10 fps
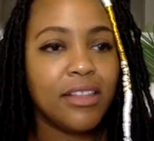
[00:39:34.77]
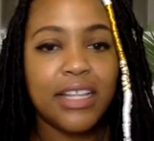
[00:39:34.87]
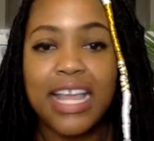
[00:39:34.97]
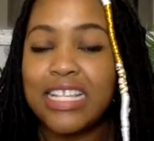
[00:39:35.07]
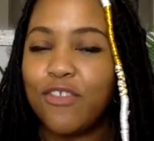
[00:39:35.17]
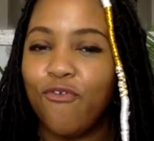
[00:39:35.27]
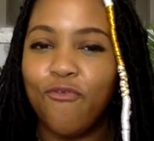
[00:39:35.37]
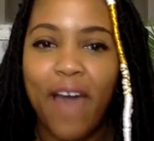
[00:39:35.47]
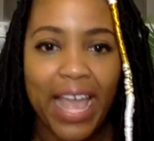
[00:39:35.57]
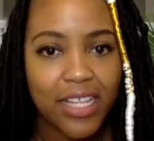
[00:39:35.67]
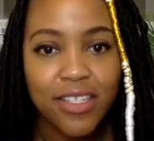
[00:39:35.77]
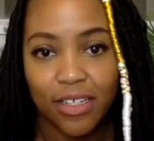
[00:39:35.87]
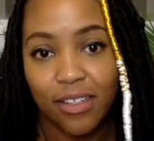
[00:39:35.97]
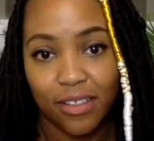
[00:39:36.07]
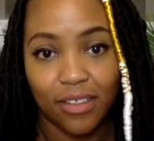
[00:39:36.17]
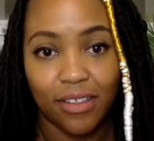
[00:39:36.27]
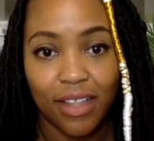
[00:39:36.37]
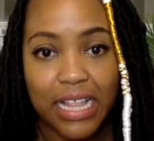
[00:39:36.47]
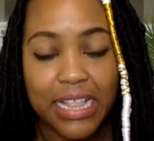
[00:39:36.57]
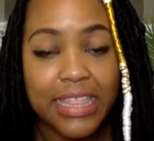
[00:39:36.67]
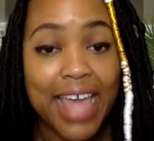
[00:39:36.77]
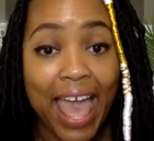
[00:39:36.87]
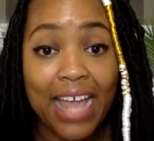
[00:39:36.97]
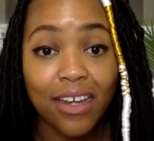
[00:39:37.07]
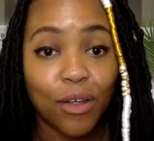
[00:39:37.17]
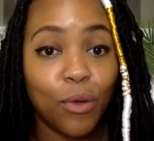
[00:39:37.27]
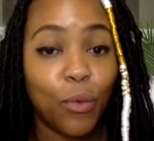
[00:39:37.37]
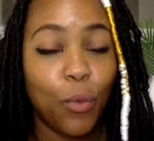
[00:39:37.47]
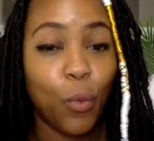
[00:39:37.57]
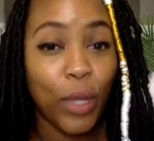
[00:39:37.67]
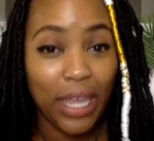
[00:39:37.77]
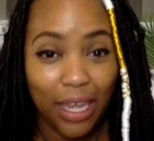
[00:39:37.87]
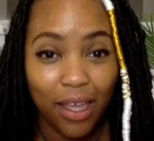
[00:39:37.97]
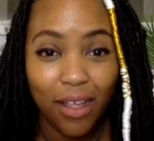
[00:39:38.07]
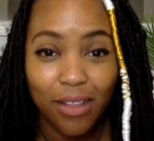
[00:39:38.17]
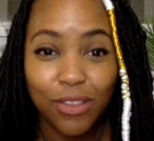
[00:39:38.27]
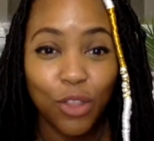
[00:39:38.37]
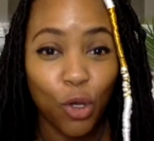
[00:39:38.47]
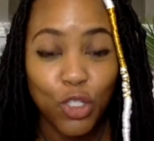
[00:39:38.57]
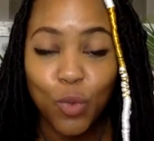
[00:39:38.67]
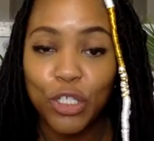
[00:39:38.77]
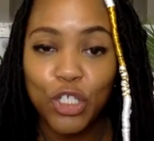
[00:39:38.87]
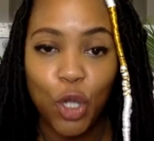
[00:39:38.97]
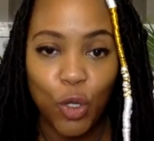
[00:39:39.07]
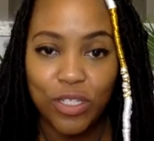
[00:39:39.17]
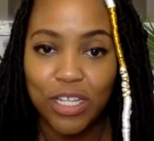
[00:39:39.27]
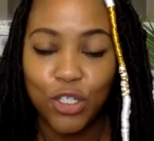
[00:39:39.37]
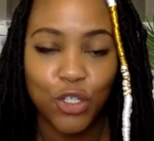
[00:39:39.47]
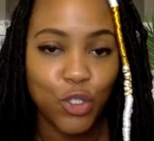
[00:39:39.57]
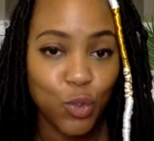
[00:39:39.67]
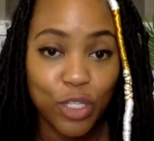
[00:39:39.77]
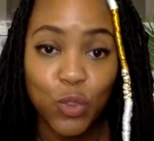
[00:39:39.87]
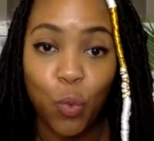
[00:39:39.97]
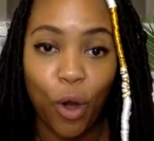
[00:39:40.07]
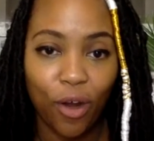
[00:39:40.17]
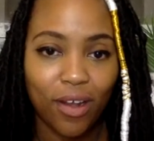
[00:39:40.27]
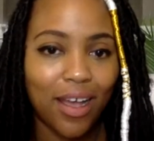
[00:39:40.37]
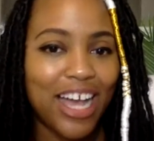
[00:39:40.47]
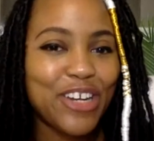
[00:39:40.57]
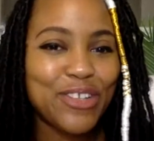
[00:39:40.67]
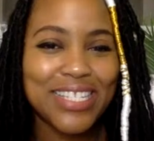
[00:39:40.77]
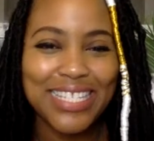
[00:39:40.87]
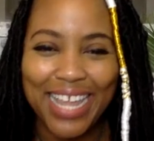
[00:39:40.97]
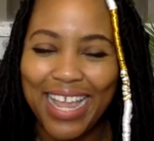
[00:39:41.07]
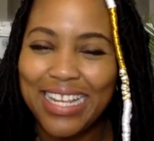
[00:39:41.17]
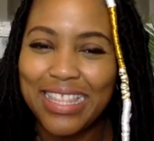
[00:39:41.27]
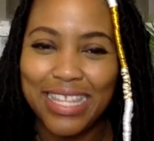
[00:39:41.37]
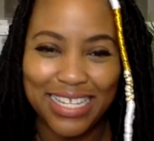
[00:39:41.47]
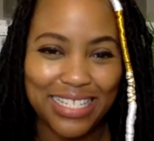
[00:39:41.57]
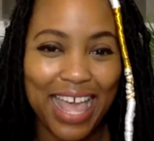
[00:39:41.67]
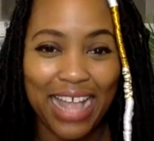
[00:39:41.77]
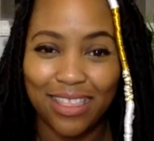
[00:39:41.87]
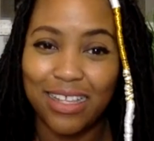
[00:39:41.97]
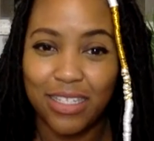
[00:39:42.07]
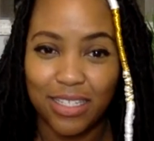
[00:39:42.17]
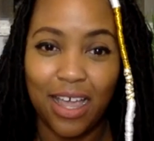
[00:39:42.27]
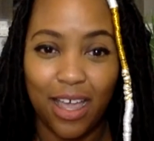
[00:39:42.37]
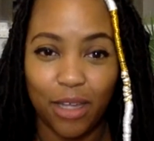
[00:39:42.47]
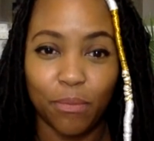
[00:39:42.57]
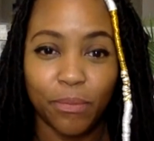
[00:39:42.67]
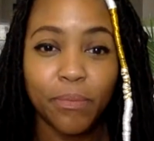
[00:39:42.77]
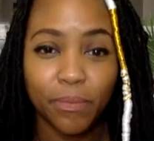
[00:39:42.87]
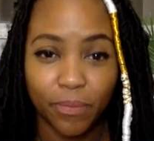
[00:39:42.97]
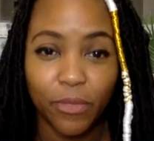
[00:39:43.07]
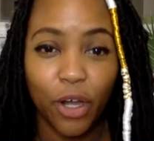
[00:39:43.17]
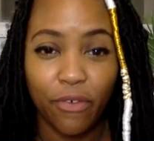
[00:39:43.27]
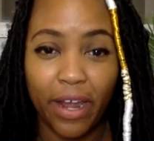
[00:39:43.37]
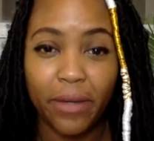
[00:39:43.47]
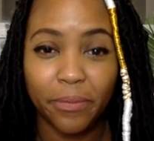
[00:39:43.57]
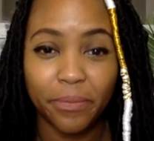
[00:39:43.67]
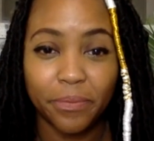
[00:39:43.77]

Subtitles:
it's vital that those who are chosen to do this work, understand this at this time. All right?